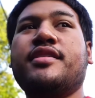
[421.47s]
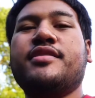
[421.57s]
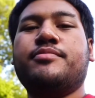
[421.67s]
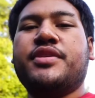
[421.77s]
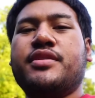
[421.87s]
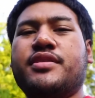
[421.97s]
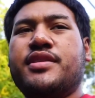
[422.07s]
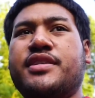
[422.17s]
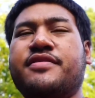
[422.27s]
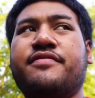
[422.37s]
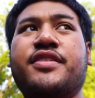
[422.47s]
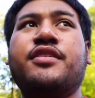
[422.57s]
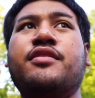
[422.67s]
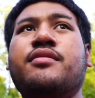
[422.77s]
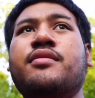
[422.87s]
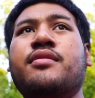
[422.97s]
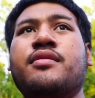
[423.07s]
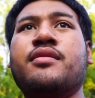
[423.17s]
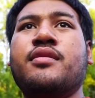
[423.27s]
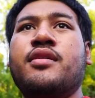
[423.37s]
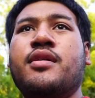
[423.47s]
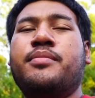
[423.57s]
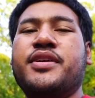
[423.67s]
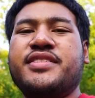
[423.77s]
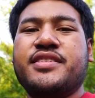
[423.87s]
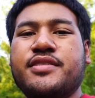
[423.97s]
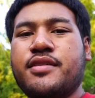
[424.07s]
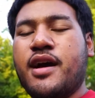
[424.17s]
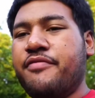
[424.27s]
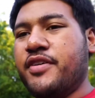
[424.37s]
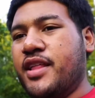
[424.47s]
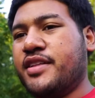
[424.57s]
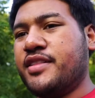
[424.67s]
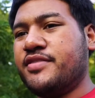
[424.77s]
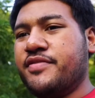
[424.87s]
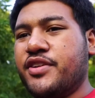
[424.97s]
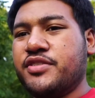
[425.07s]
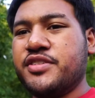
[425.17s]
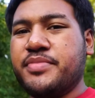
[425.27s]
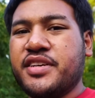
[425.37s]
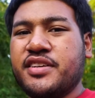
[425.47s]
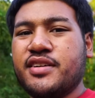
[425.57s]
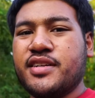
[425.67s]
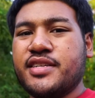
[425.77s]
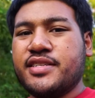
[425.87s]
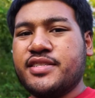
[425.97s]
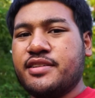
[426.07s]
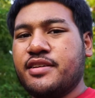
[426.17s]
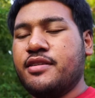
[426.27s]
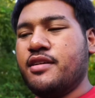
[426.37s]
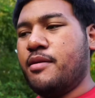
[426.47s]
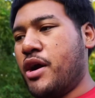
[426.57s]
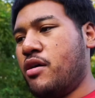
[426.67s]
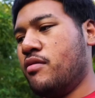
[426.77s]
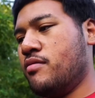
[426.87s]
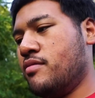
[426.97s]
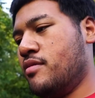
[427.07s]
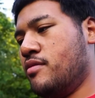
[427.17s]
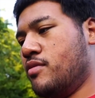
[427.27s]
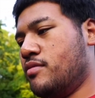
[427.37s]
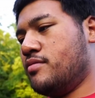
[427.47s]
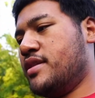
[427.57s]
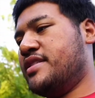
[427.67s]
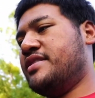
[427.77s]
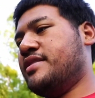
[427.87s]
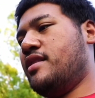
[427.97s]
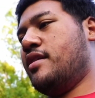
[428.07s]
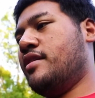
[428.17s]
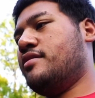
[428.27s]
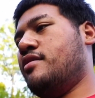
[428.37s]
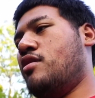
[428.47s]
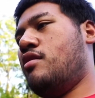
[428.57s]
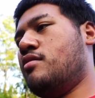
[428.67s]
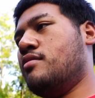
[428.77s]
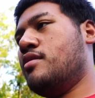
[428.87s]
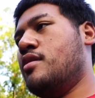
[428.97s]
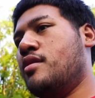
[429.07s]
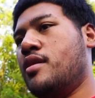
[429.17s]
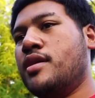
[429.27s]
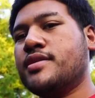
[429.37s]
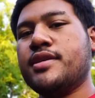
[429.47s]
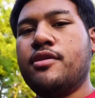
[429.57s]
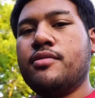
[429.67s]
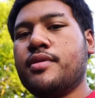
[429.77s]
it'll be a decent video. But still, I feel like this video should be a decent amount, well, a decent length long. So,